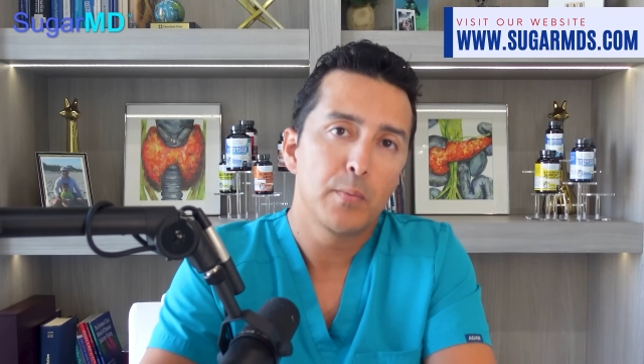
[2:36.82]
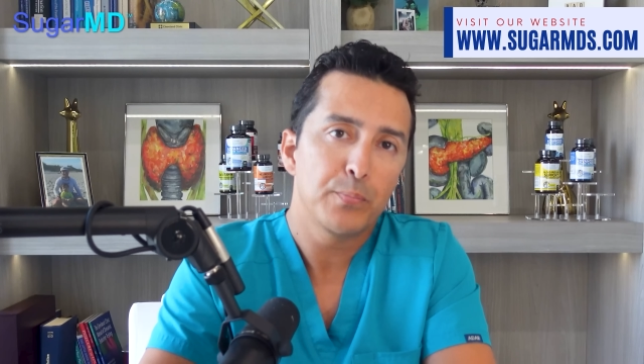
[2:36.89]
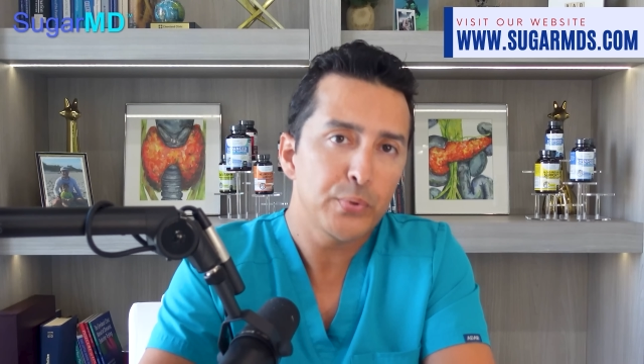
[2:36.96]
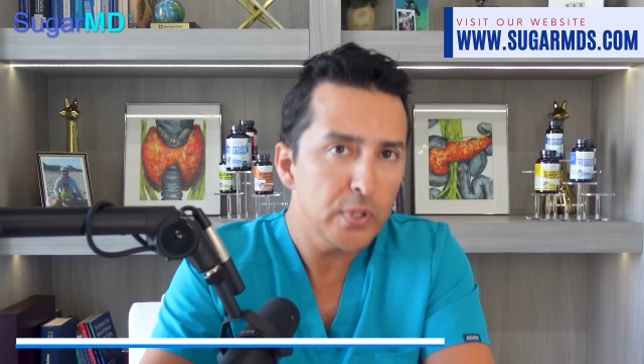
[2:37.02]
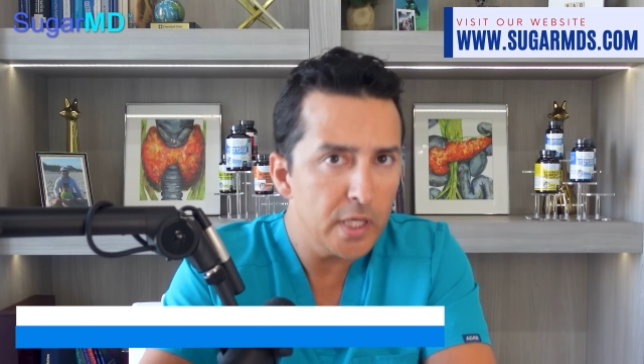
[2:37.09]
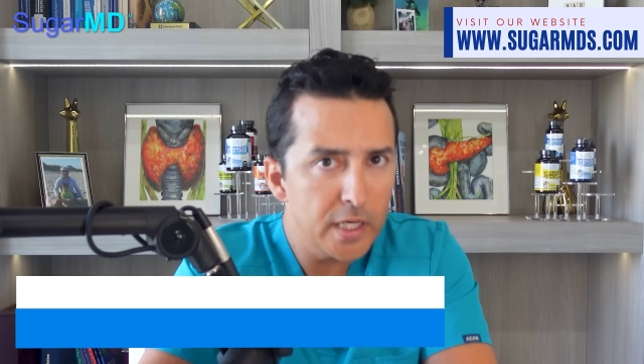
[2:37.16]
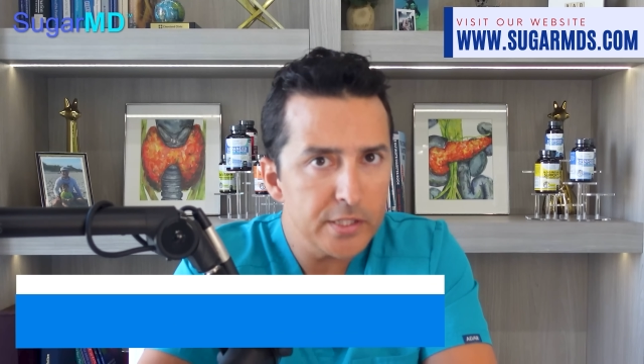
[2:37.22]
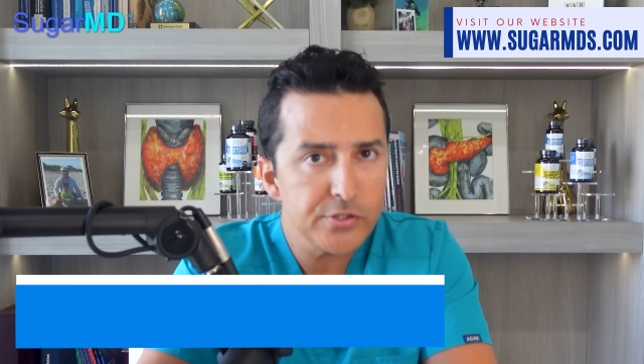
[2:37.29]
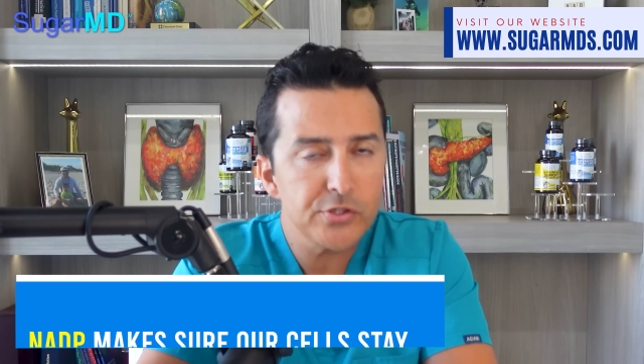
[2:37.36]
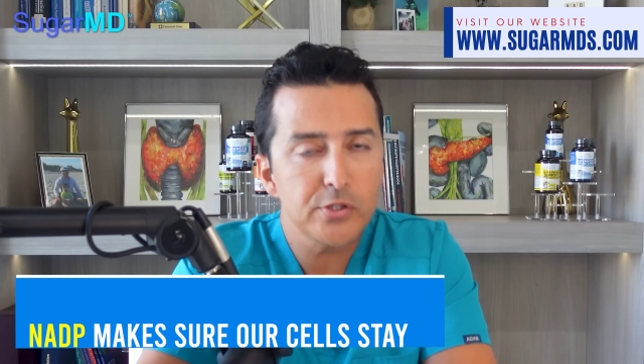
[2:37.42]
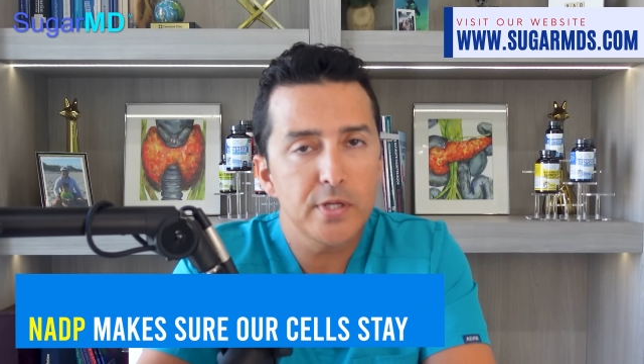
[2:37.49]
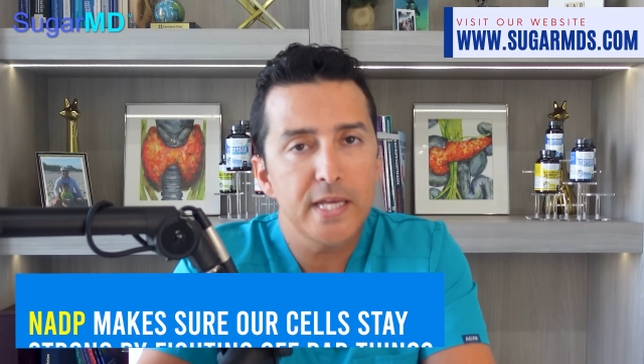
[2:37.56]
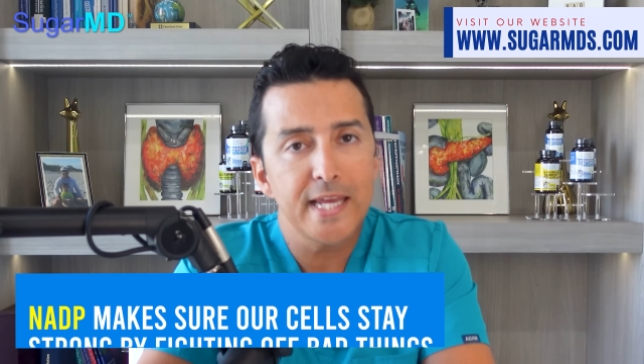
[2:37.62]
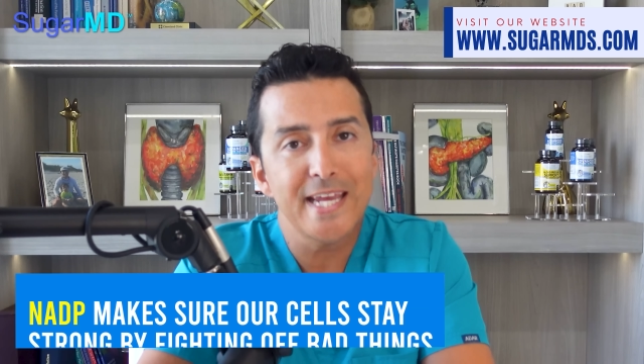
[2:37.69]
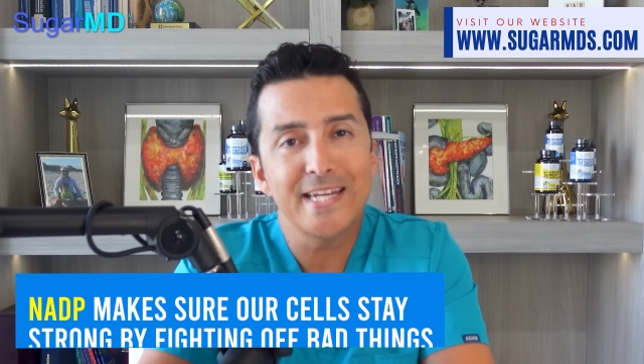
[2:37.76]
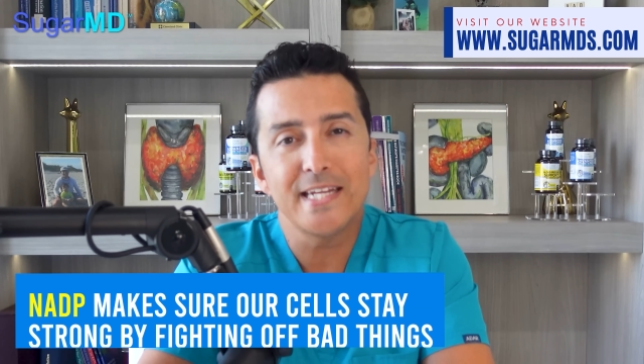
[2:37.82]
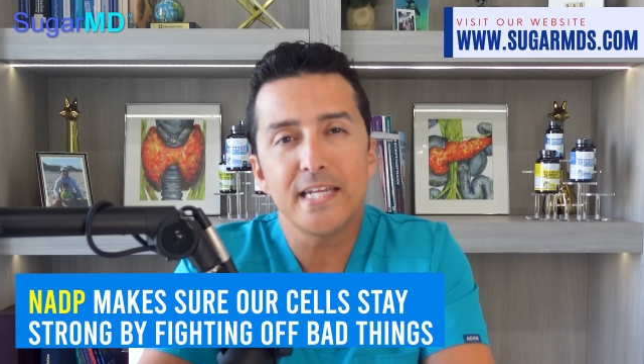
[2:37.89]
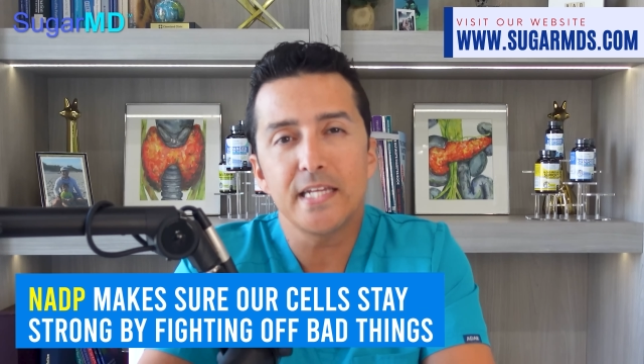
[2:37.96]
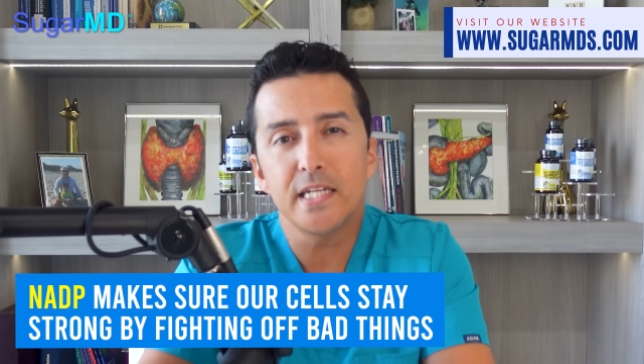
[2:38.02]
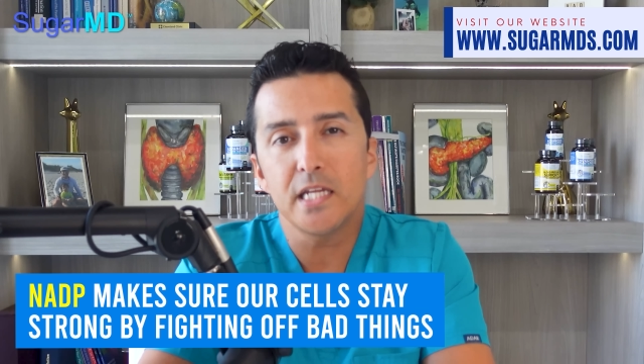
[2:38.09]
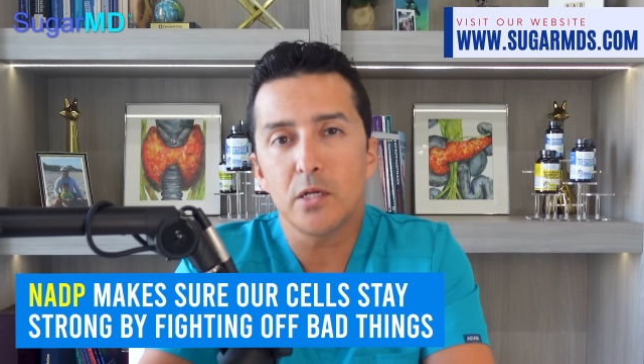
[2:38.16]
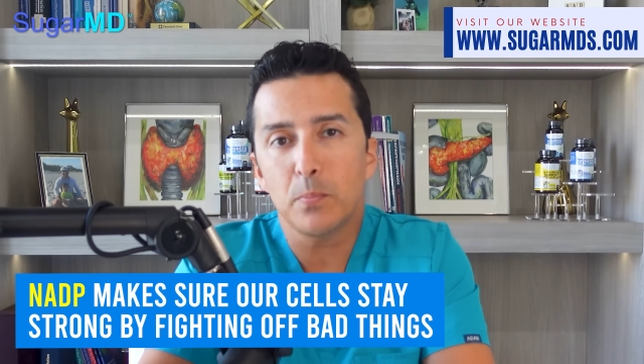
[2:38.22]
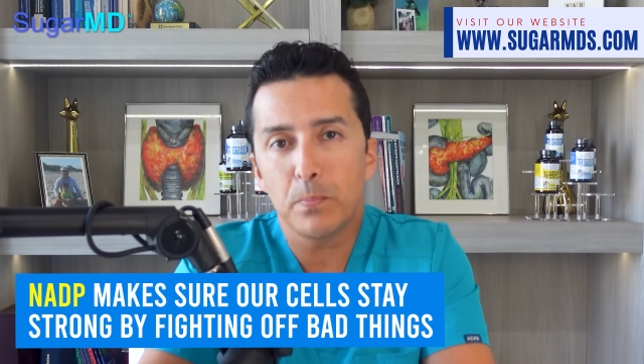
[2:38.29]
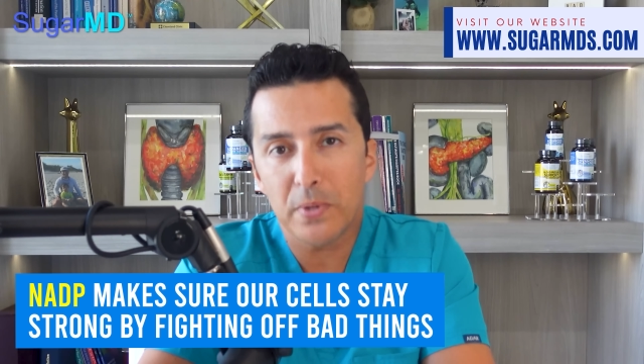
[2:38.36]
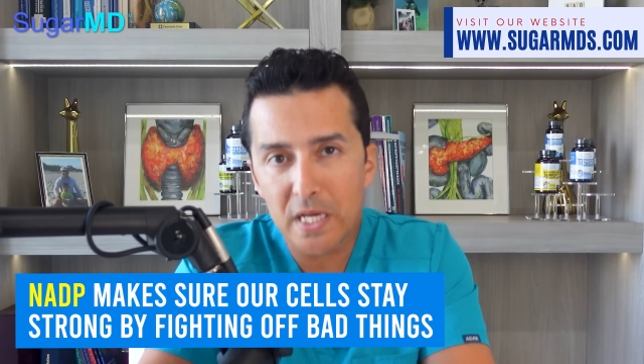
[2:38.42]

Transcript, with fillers: Plus, NADP